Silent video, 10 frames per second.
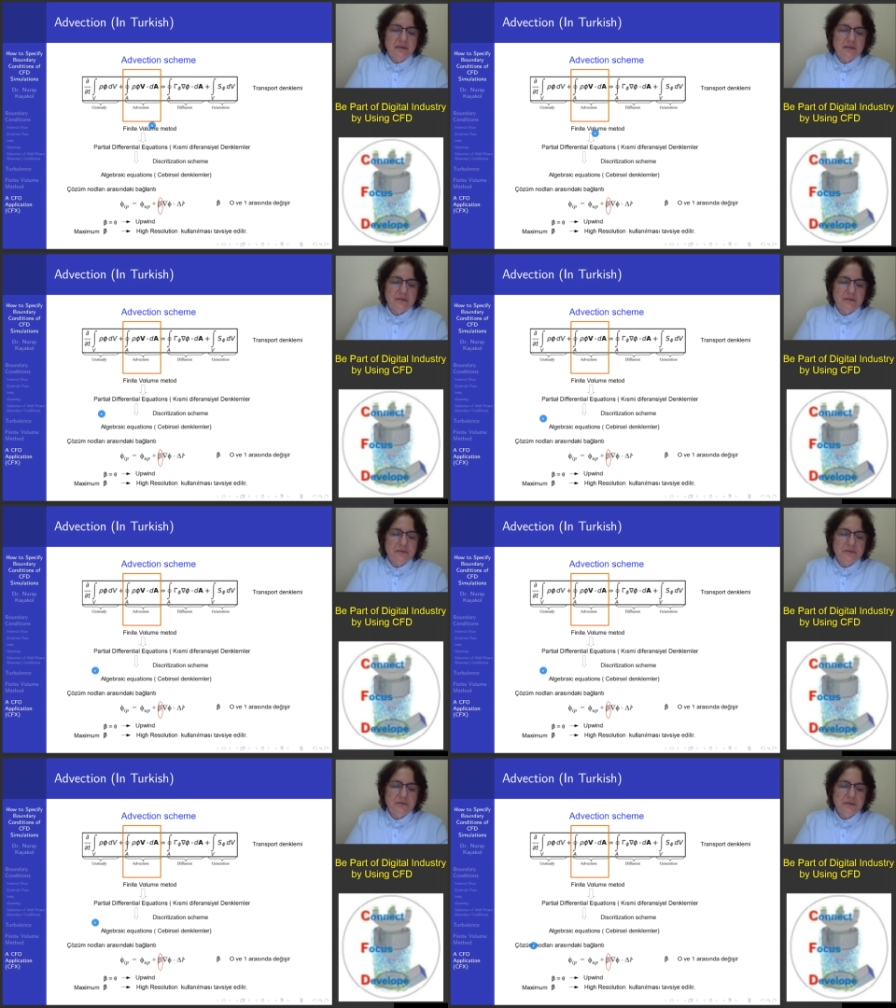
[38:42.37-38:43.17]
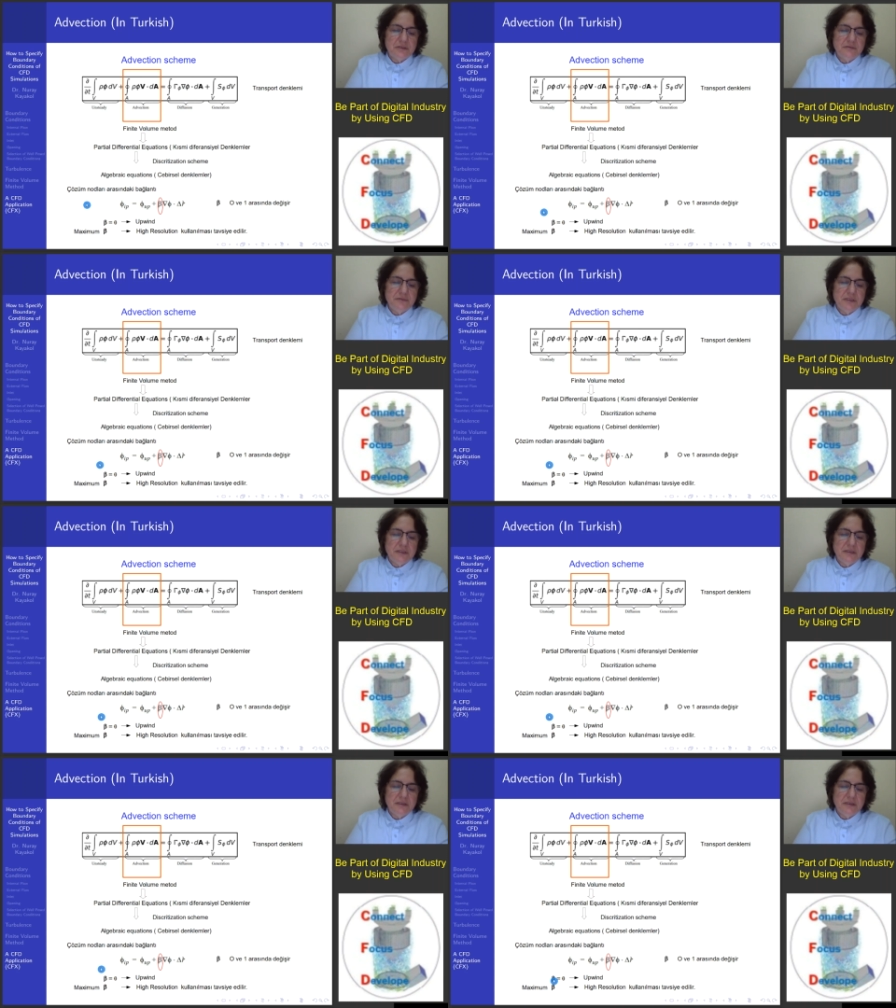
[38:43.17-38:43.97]
usually we
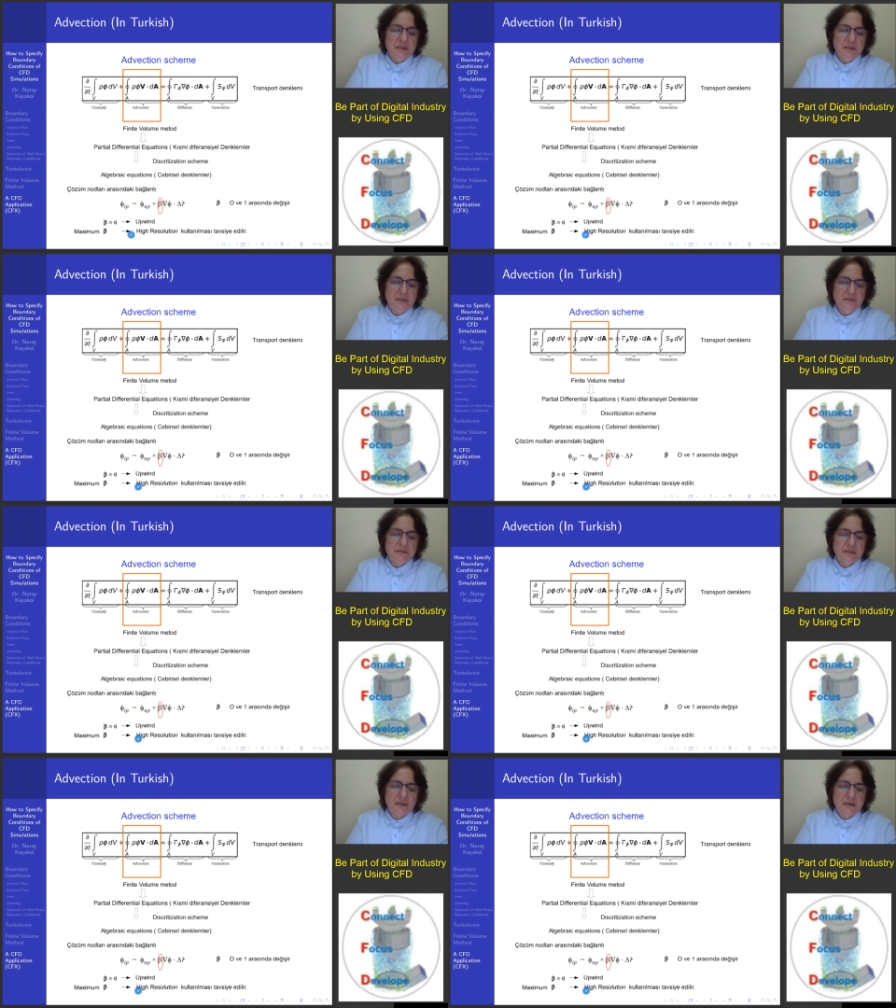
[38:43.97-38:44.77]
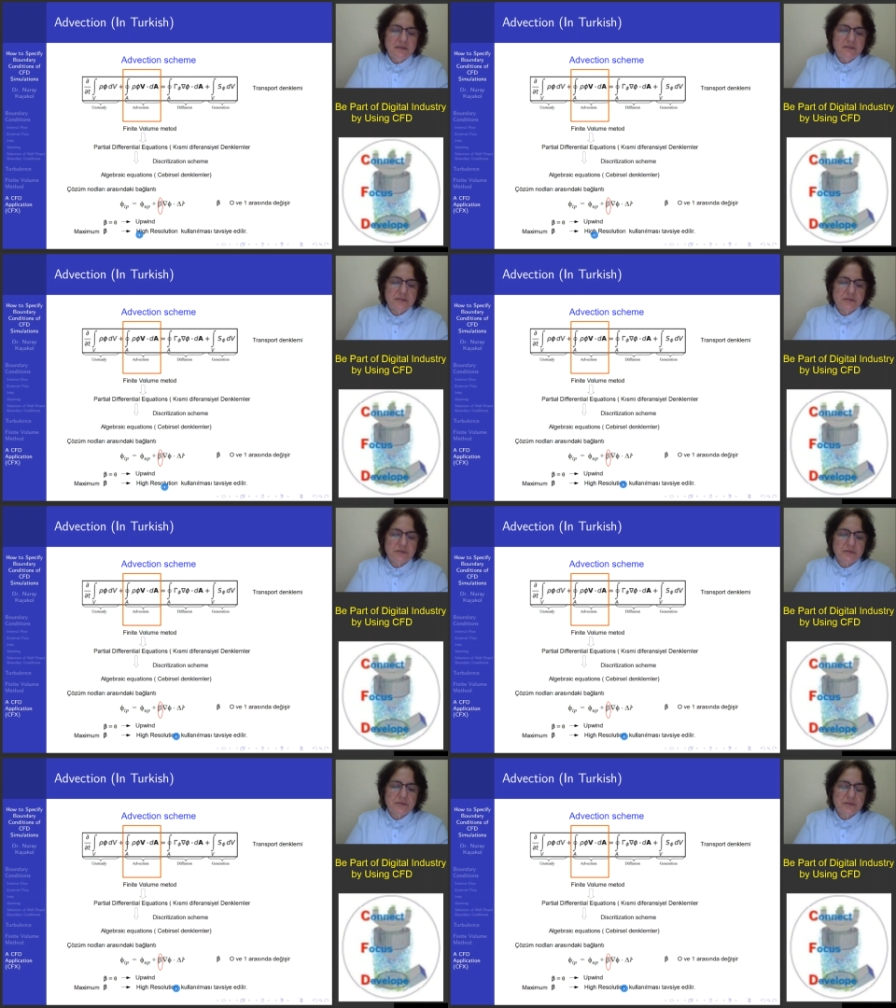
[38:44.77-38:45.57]
leave it high
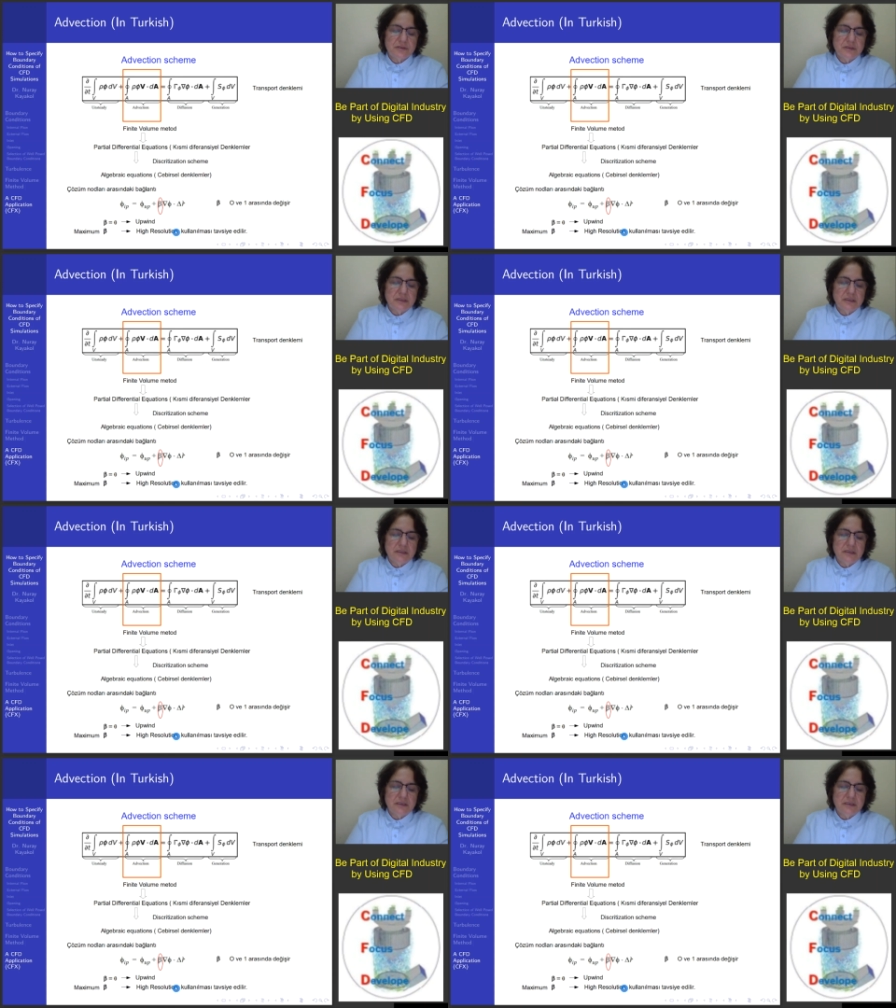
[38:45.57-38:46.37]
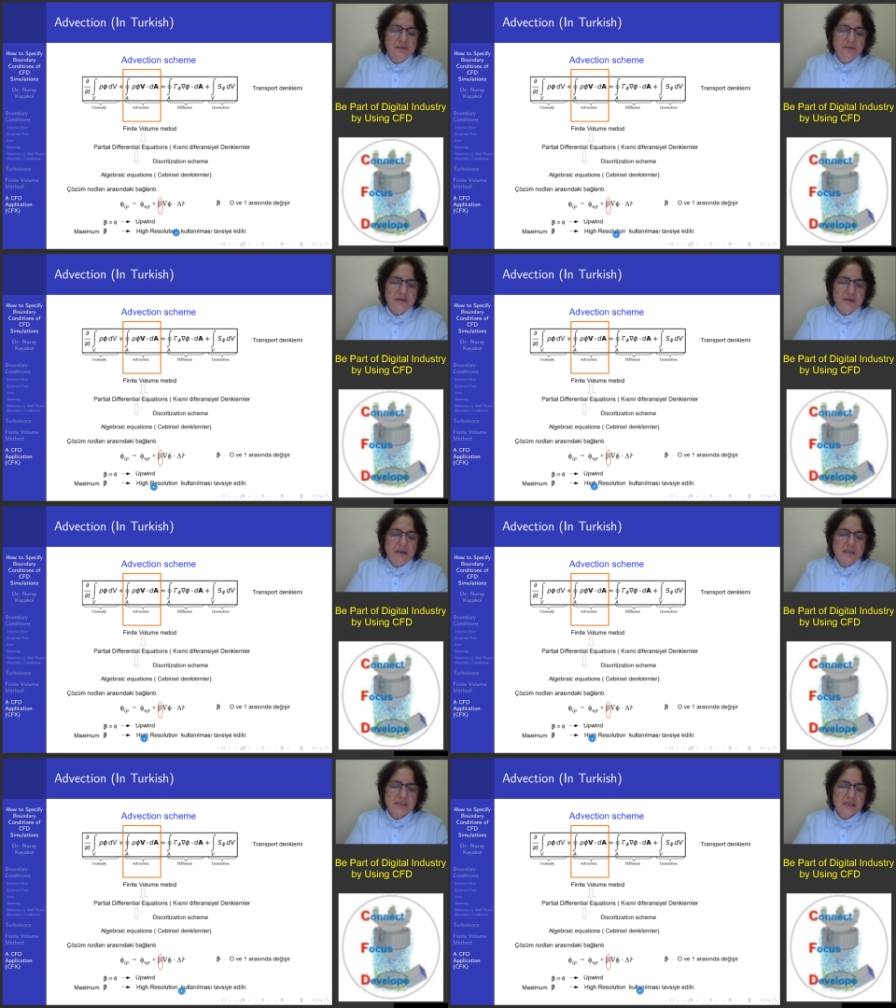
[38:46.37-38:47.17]
resolution
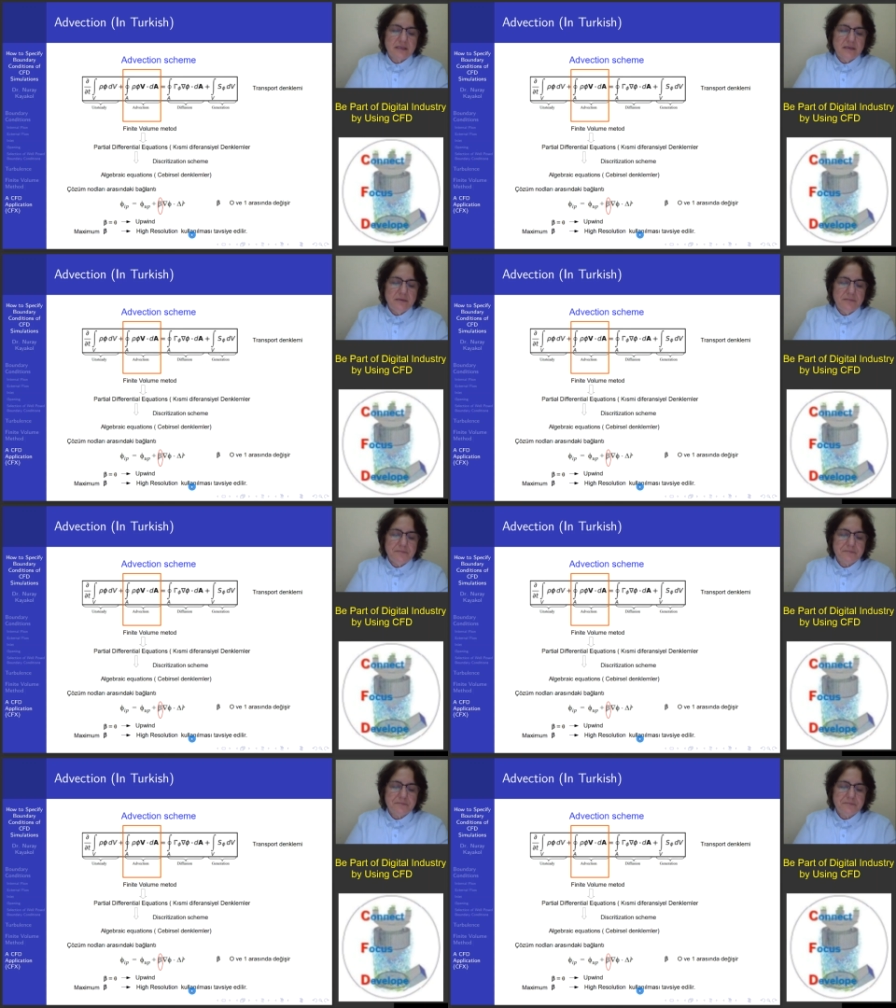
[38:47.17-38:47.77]
scheme.